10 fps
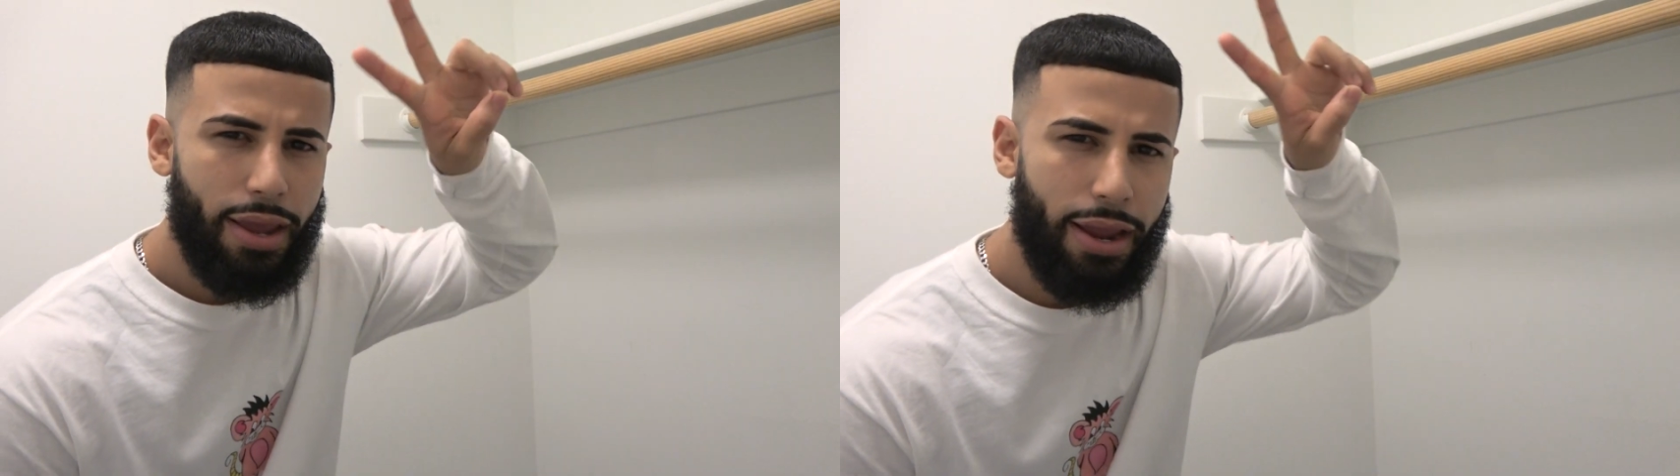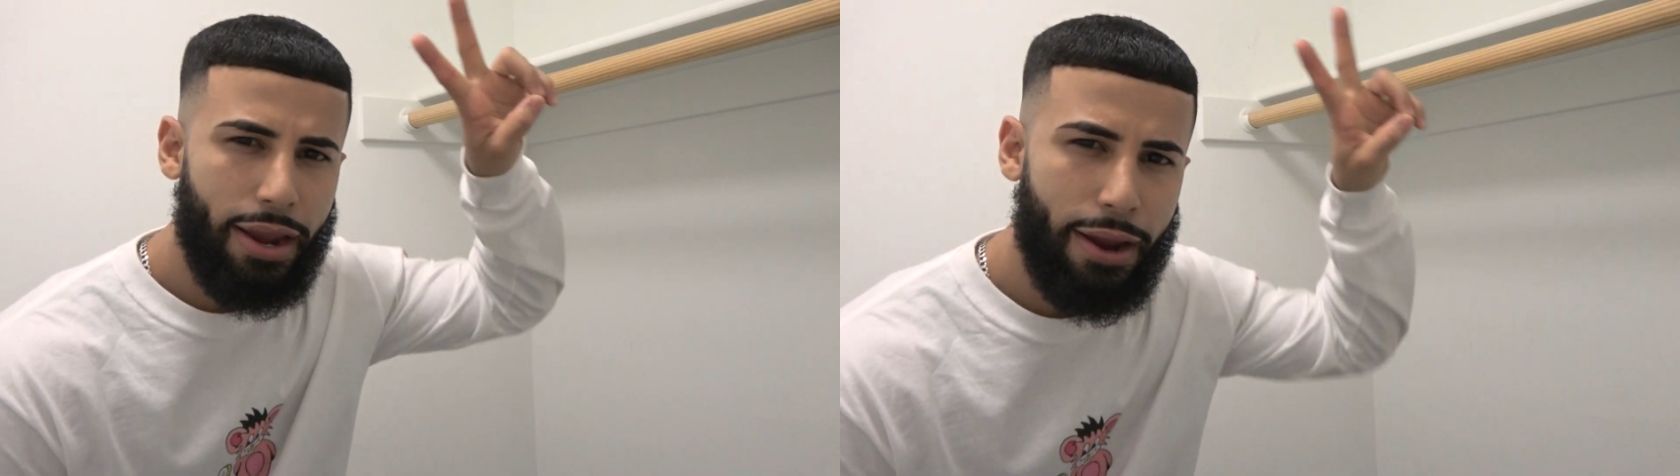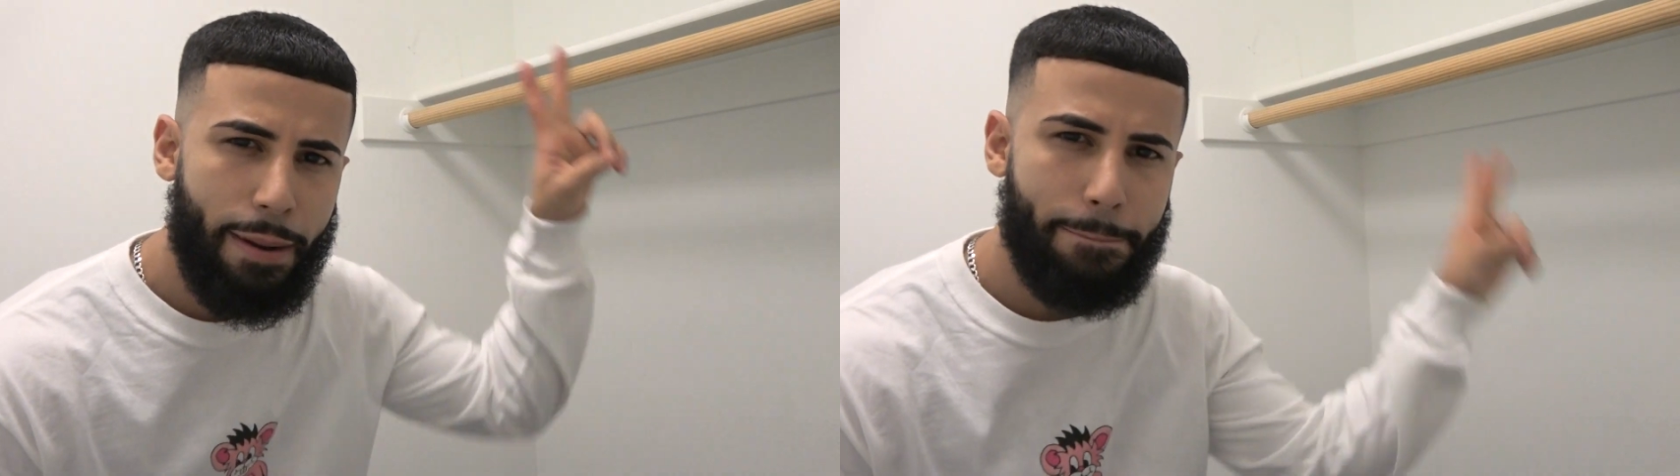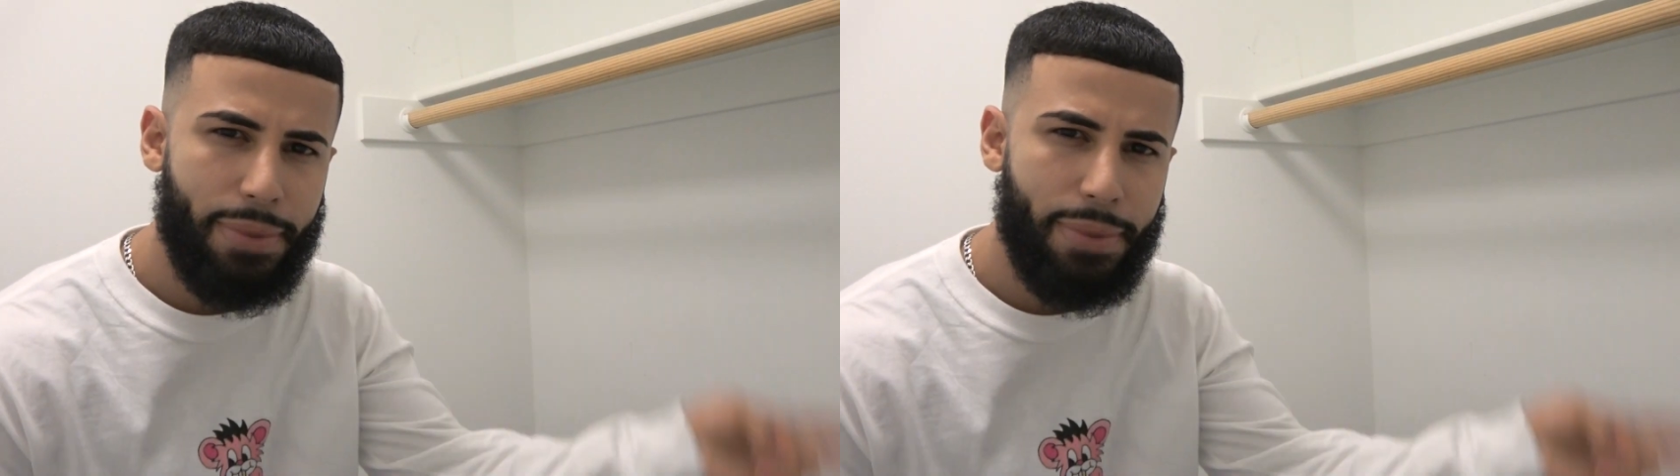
and